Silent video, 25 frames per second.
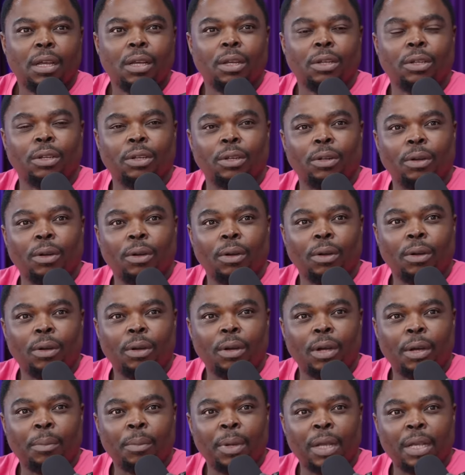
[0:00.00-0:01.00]
You
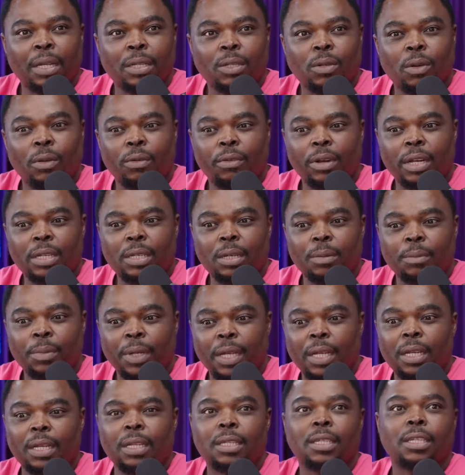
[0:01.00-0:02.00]
know, may his soul rest in
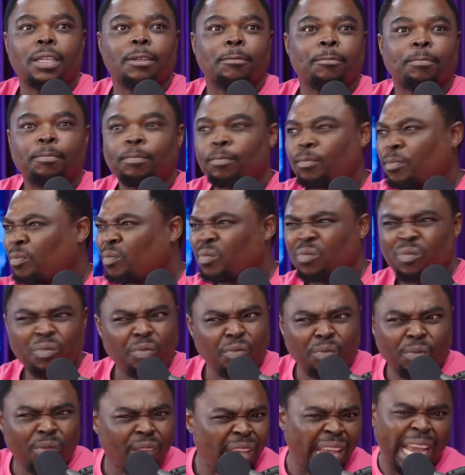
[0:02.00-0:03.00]
peace.
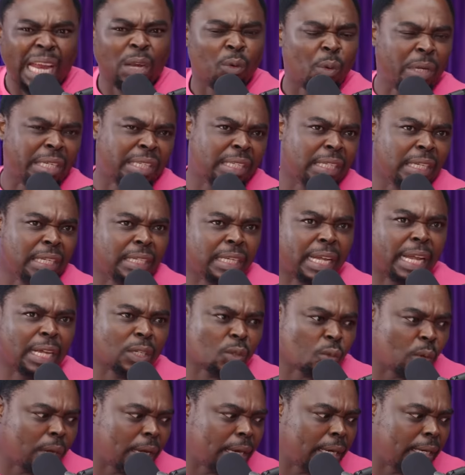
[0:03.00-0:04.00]
And we did
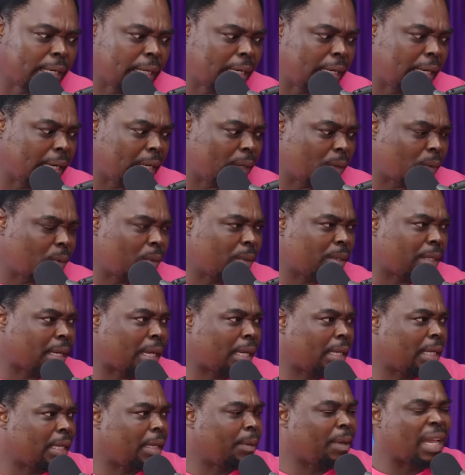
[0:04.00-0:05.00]
as well,
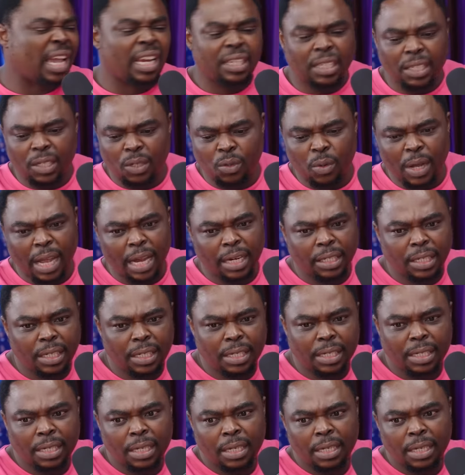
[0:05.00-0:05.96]
Ilenduza, Ashes to Ashes.